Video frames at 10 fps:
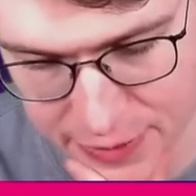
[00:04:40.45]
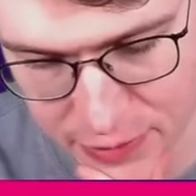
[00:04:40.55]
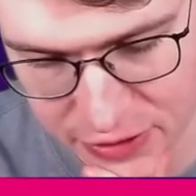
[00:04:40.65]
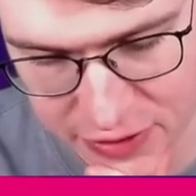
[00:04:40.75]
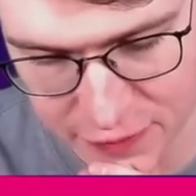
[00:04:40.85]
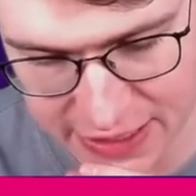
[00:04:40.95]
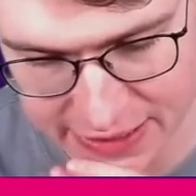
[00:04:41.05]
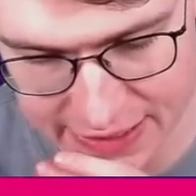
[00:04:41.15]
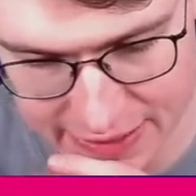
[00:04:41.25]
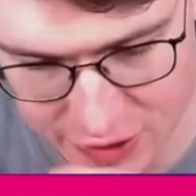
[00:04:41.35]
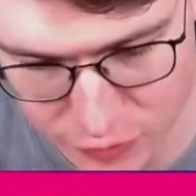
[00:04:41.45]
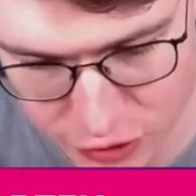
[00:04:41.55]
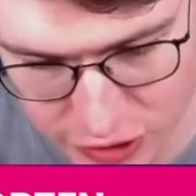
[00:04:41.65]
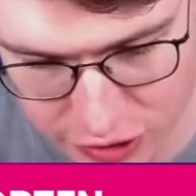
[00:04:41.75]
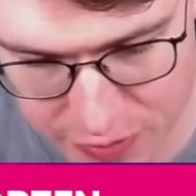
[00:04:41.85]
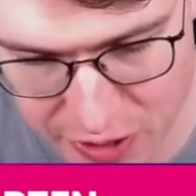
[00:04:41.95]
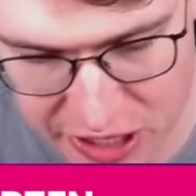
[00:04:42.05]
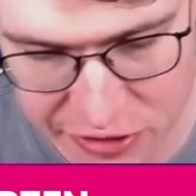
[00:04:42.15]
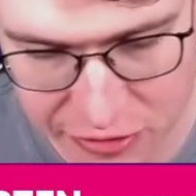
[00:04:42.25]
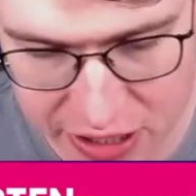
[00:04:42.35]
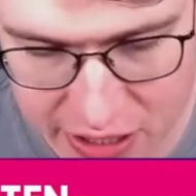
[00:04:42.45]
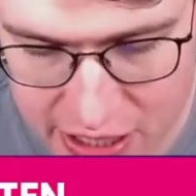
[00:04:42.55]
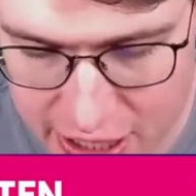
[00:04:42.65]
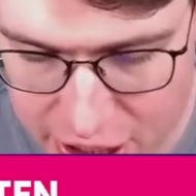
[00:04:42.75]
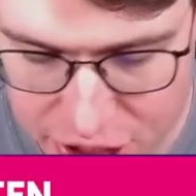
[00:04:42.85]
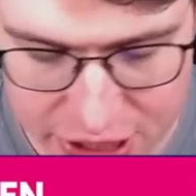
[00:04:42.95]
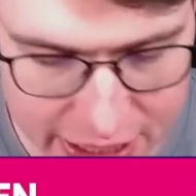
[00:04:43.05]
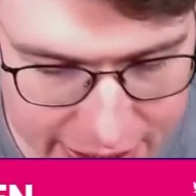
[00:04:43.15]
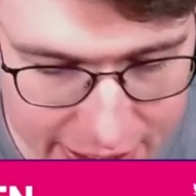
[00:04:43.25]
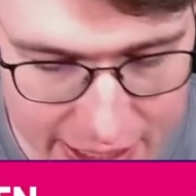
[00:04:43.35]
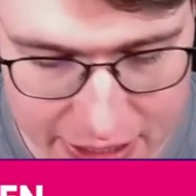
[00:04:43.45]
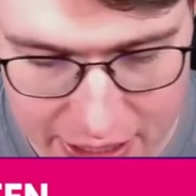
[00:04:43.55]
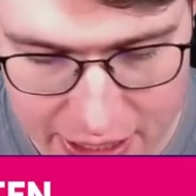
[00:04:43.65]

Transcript: which is fascinating. So I'm just gonna use my IQ here, just killing that